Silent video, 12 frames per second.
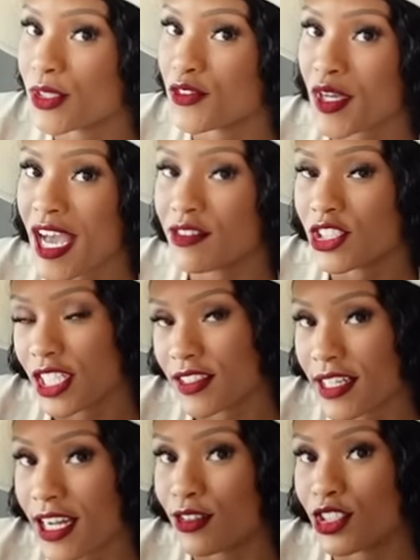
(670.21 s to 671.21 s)
If you haven't checked
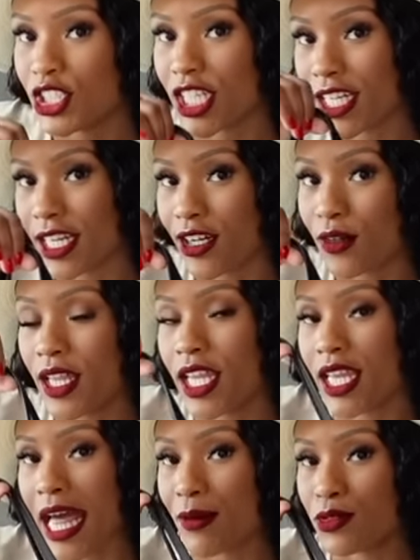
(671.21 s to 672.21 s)
it out, check it out.
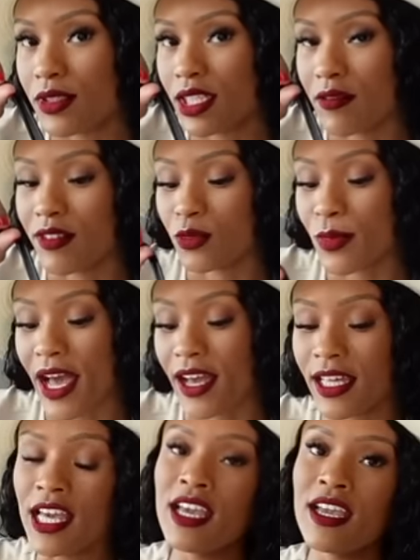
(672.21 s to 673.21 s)
Absolutely love this
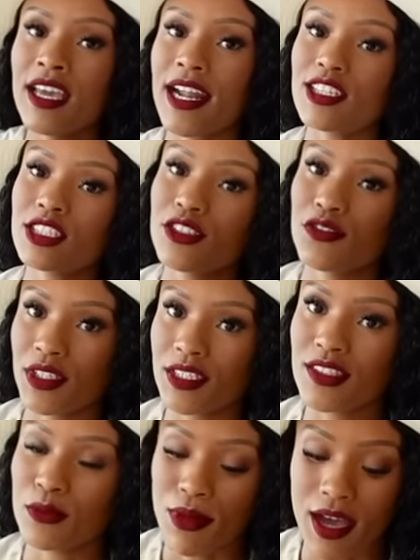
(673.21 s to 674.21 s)
bag. It actually
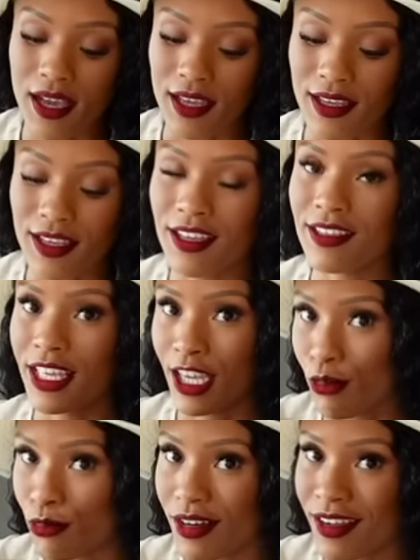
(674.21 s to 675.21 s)
fits my
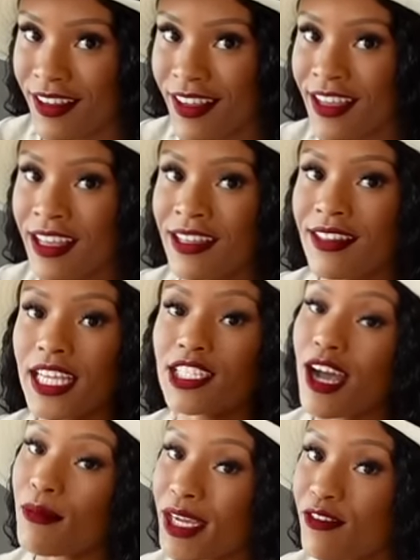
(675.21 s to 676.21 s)
camera, like
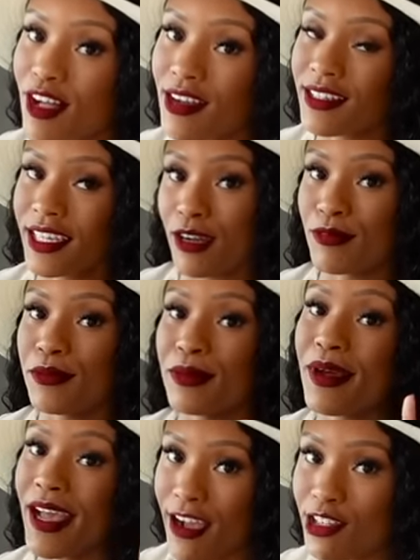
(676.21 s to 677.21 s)
not my vlogging camera, but
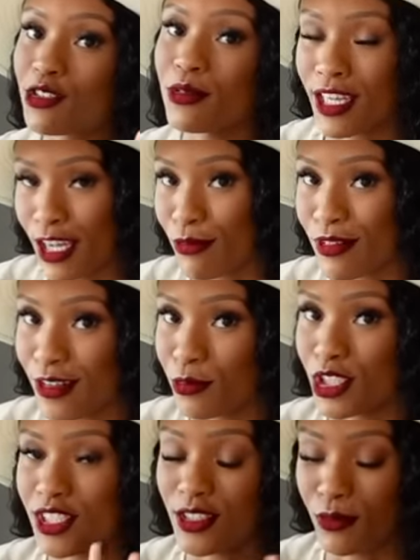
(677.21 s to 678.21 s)
my actual camera,
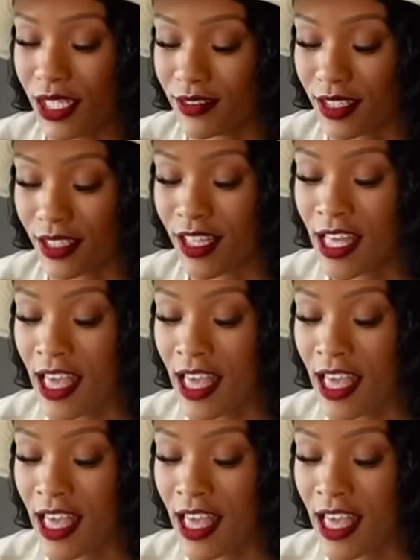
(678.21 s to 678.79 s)
which is amazing.